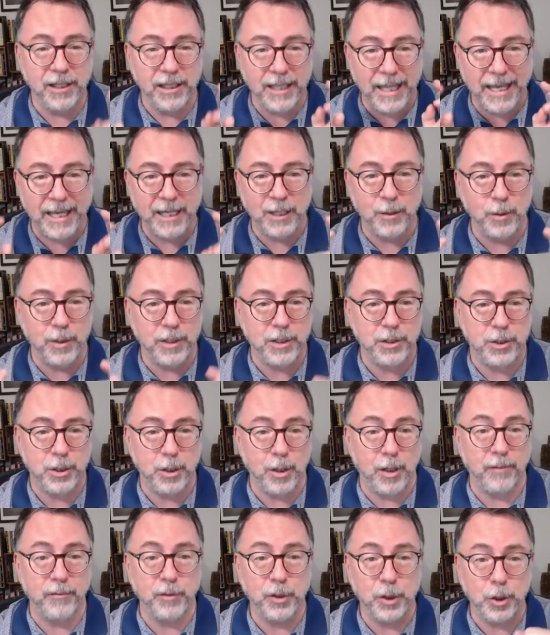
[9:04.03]
the language
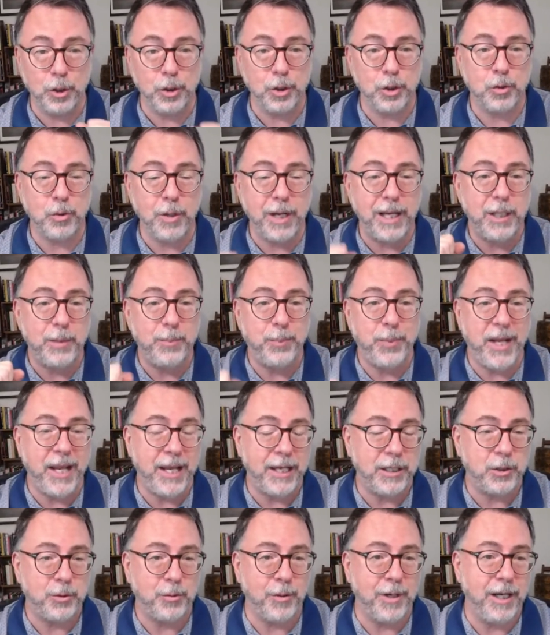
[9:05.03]
of good trade,
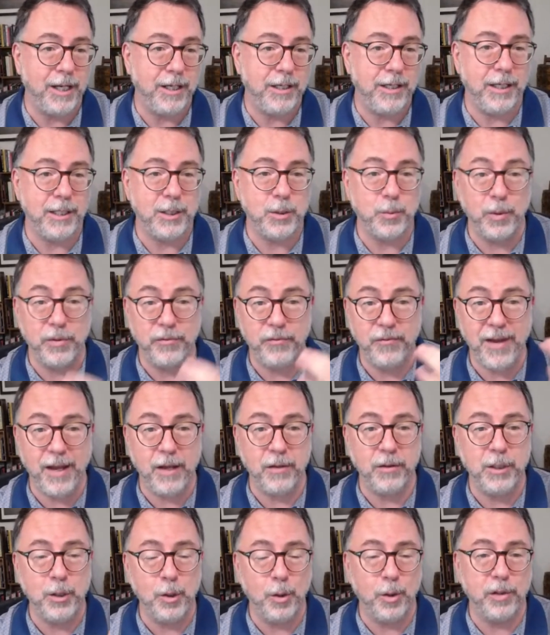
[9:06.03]
bad trade. It's we
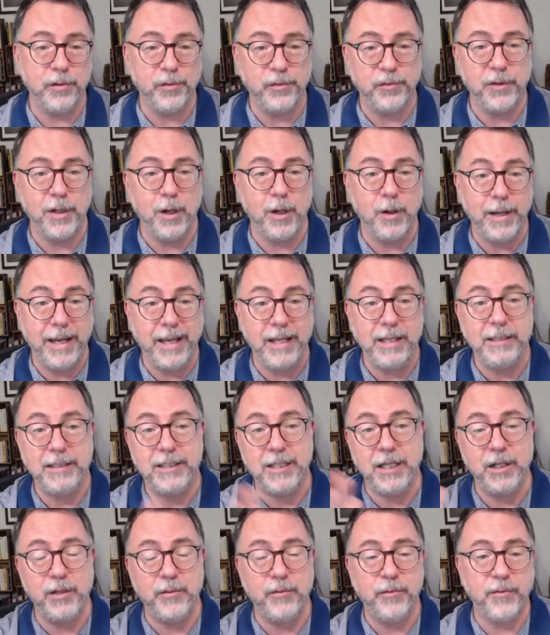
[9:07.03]
found the order flow and
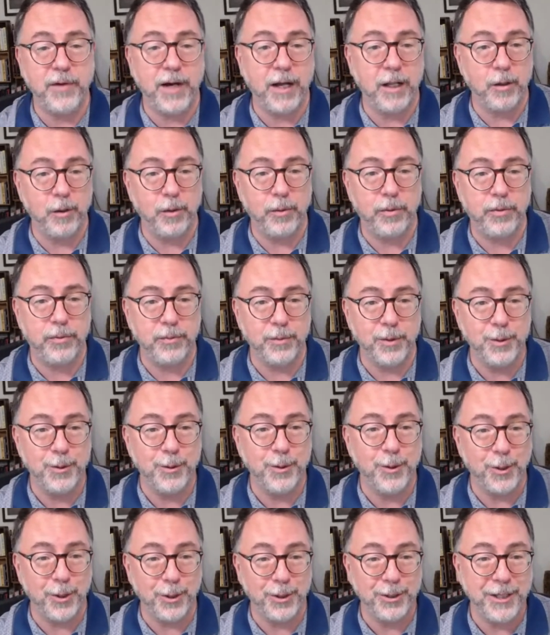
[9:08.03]
did it follow
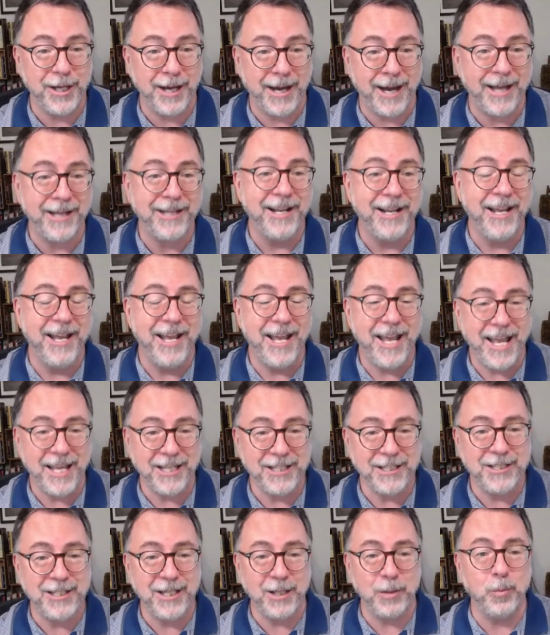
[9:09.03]
through or not?
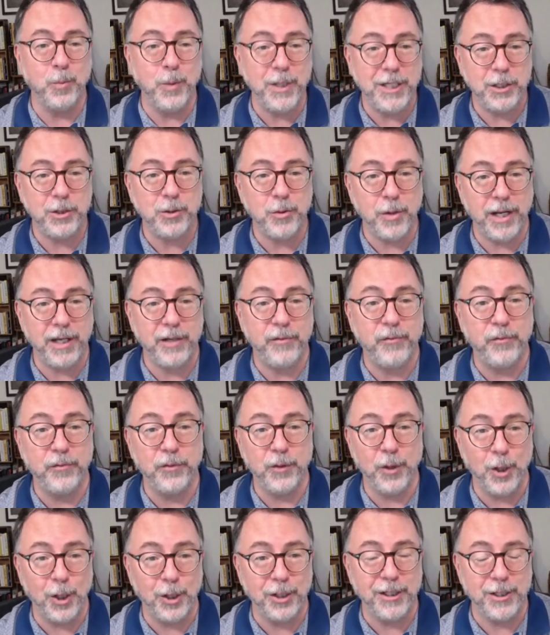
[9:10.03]
And did we trade
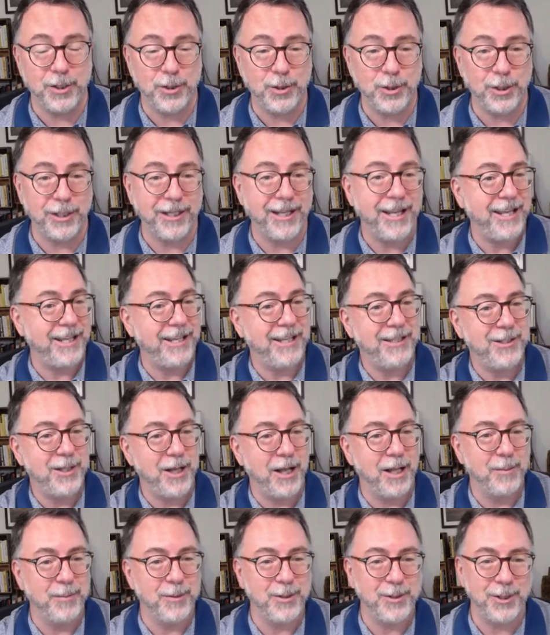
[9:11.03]
flawlessly? Hey,
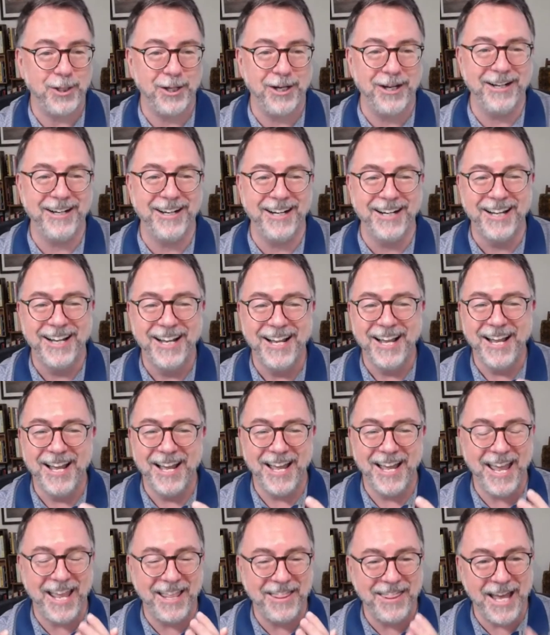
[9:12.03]
Solomon's here.
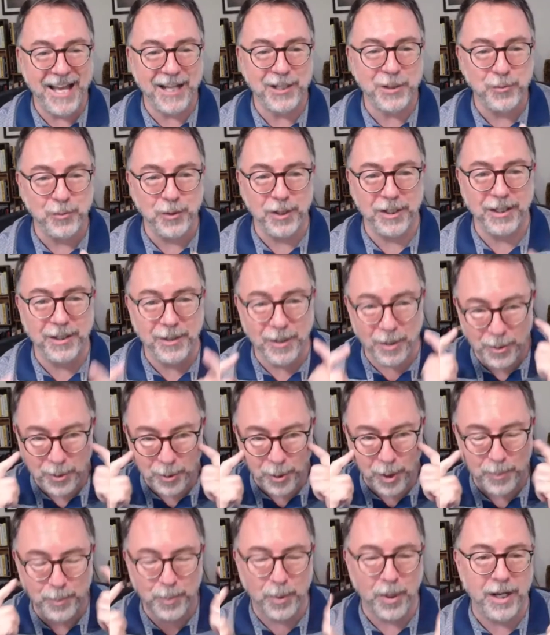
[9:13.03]
And that's really the
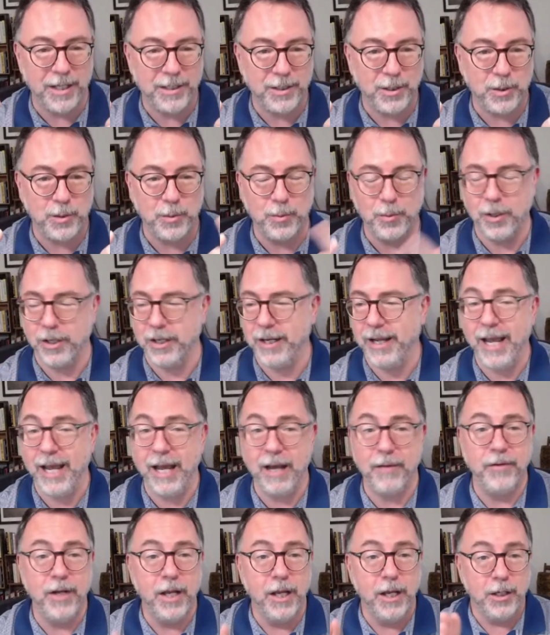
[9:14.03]
thought process we want to
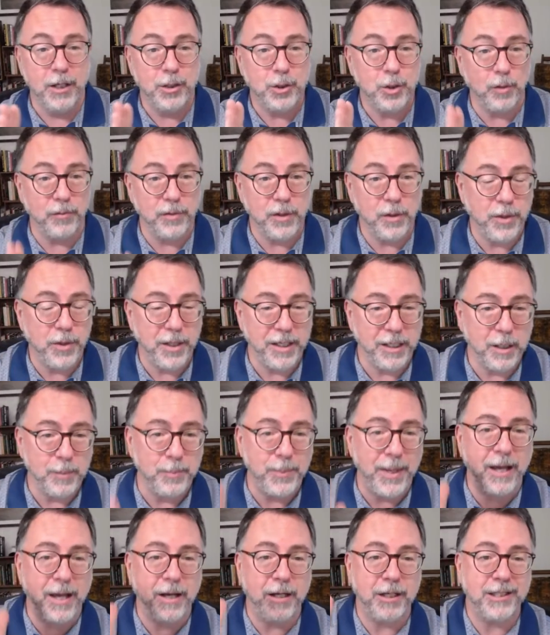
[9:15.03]
have. So if you think
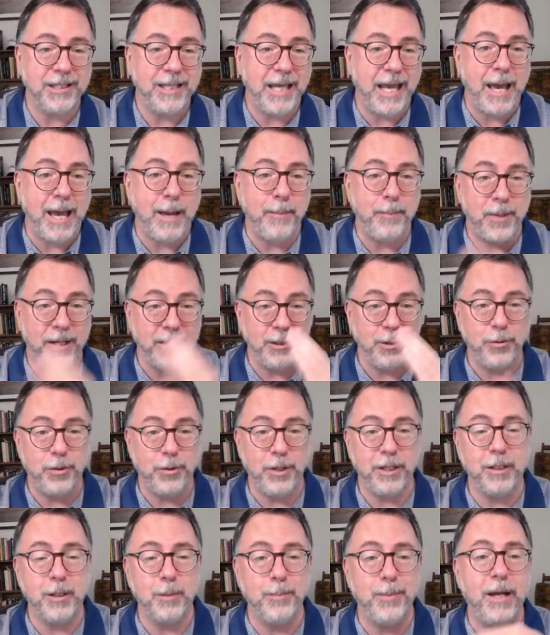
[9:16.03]
about a gap and you
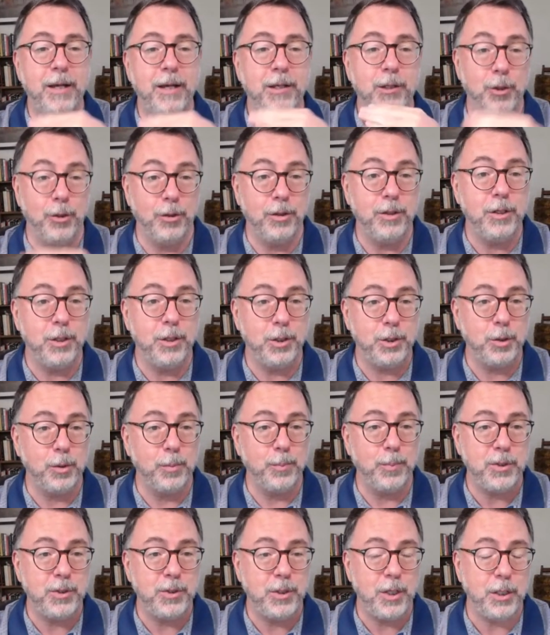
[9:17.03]
think about your initial
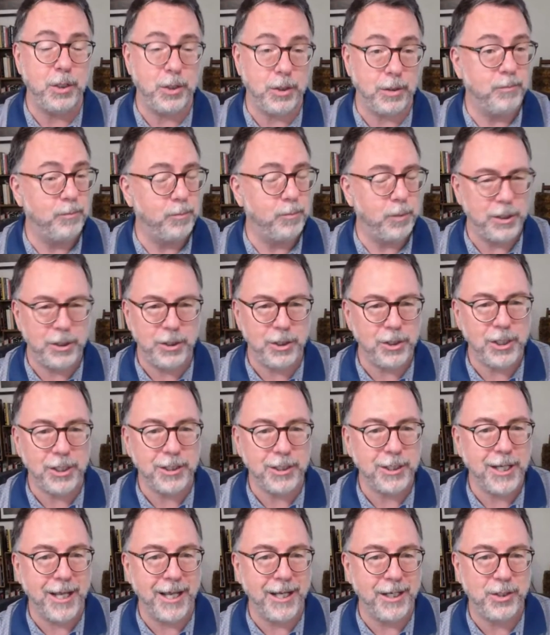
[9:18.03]
position, which is
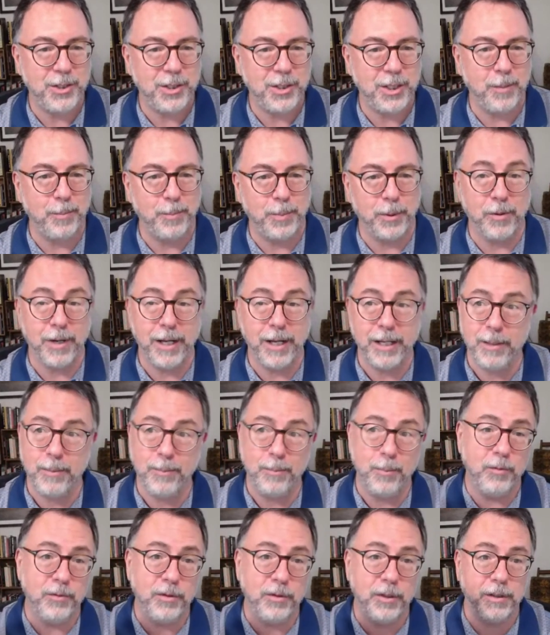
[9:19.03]
just kind of simple, right?
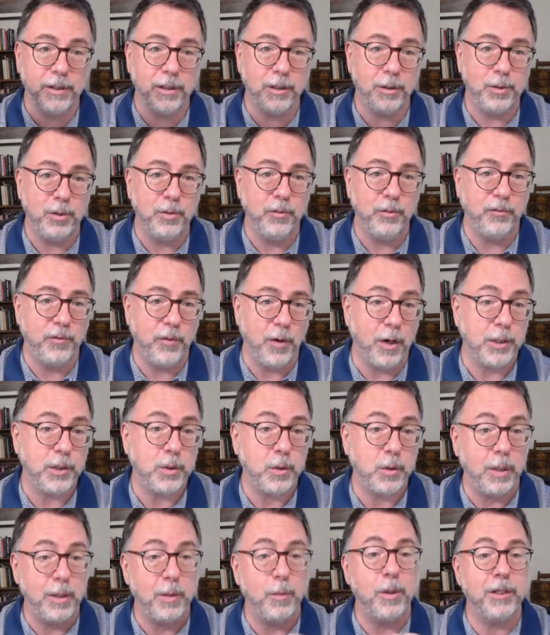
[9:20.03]
It moved a little too far,
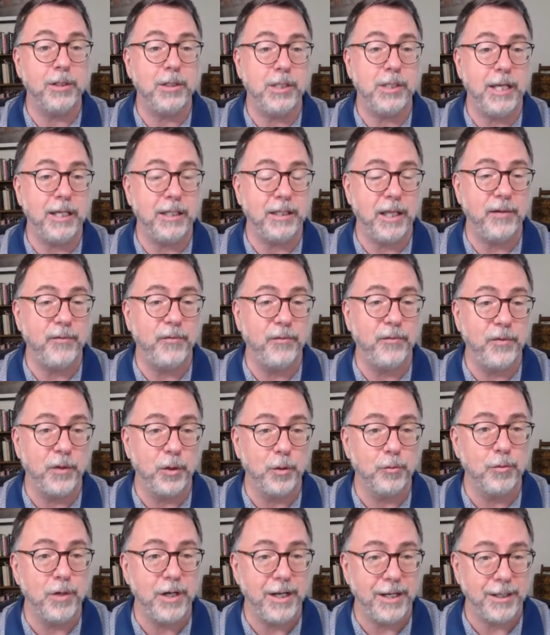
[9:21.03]
so I don't want to take that
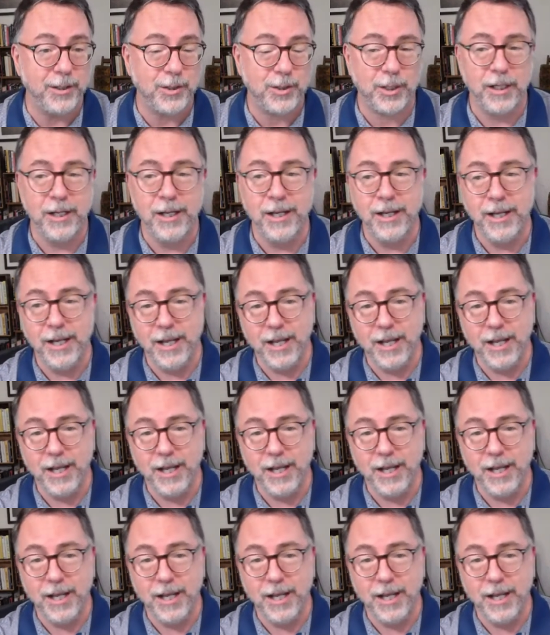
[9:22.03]
full risk.